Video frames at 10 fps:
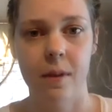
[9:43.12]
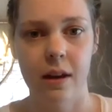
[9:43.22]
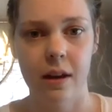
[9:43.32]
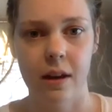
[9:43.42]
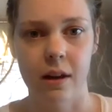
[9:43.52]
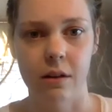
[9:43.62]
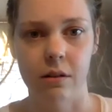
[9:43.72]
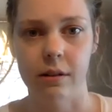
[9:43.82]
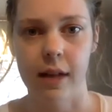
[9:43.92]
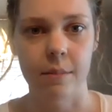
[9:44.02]
You
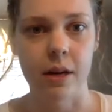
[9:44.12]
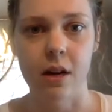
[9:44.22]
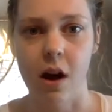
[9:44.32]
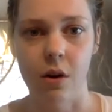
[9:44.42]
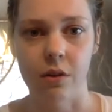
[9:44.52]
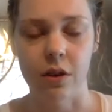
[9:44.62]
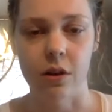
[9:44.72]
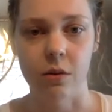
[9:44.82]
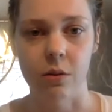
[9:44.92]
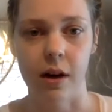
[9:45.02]
know, let me know if
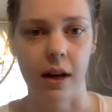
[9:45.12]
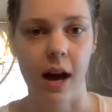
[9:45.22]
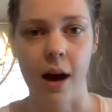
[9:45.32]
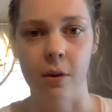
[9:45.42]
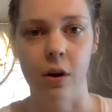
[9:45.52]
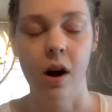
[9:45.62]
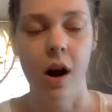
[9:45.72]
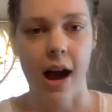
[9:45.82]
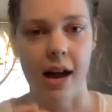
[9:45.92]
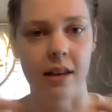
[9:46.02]
you want to come, or
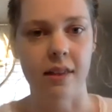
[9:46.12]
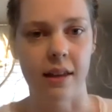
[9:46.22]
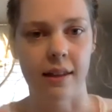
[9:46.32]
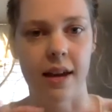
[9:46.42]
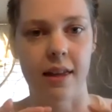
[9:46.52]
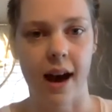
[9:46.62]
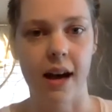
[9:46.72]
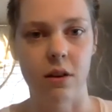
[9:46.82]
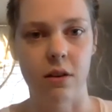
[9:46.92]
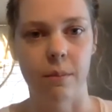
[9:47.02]
anything like
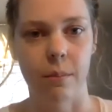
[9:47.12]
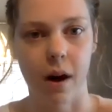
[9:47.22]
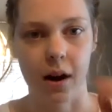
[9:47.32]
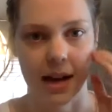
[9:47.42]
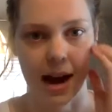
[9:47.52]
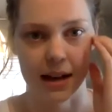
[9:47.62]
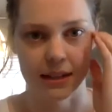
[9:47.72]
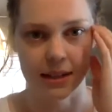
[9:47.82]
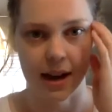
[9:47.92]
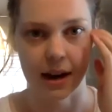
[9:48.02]
that. You can broadcast
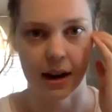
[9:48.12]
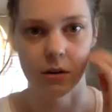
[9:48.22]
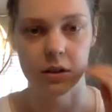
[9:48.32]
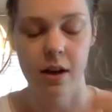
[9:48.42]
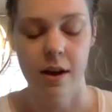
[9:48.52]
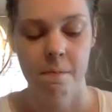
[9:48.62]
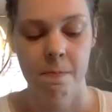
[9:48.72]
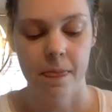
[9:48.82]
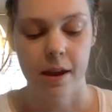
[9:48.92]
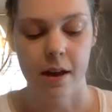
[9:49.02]
that out.
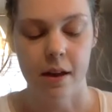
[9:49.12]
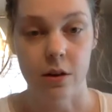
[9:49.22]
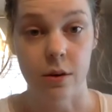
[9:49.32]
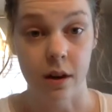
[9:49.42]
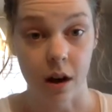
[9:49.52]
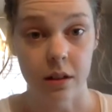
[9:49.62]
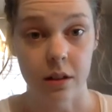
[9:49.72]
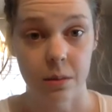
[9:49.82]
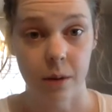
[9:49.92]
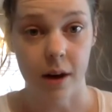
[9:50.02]
You can
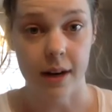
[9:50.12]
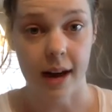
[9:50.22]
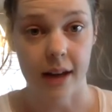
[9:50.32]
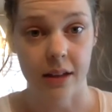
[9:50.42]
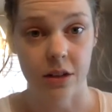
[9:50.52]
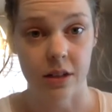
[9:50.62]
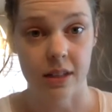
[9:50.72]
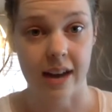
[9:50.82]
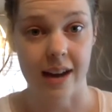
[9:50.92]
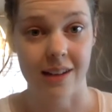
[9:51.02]
also broadcast your
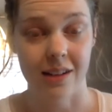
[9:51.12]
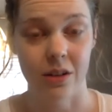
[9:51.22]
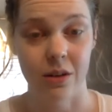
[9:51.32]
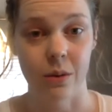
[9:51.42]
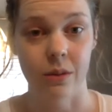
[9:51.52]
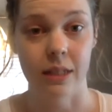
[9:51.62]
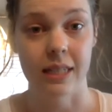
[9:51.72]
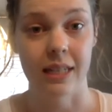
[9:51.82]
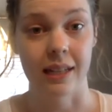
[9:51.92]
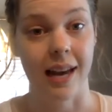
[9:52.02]
status to only
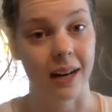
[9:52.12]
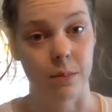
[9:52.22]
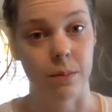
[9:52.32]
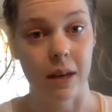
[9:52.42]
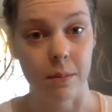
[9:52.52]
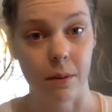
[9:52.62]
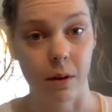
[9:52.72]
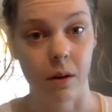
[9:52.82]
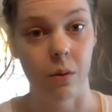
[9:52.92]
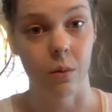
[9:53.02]
select
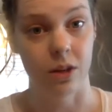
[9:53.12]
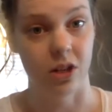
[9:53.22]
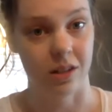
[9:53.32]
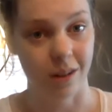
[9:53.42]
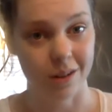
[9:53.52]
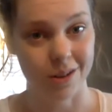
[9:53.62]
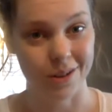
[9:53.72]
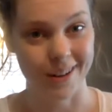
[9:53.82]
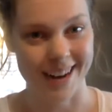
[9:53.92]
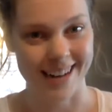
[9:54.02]
people, which is also
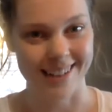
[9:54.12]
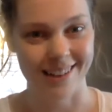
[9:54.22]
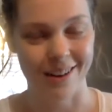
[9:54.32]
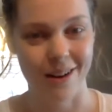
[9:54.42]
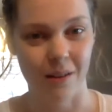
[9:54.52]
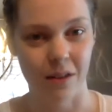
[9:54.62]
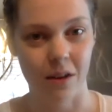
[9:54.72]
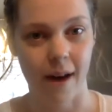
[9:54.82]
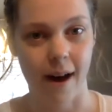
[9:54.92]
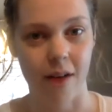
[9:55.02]
great. So if you
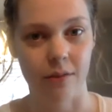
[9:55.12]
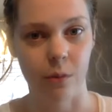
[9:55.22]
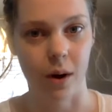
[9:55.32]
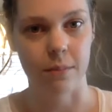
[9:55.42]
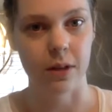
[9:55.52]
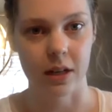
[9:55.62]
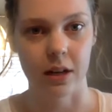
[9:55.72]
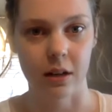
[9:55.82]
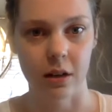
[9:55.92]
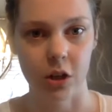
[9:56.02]
have one
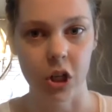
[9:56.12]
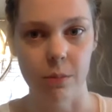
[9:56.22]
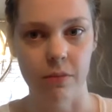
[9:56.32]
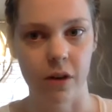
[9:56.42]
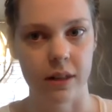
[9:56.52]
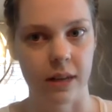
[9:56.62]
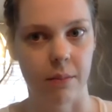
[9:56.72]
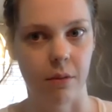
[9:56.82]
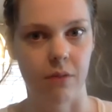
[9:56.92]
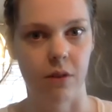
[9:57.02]
particular group, for
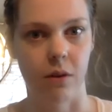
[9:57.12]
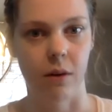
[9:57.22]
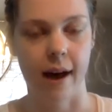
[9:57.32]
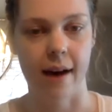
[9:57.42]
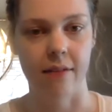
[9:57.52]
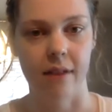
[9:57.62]
example, if you have,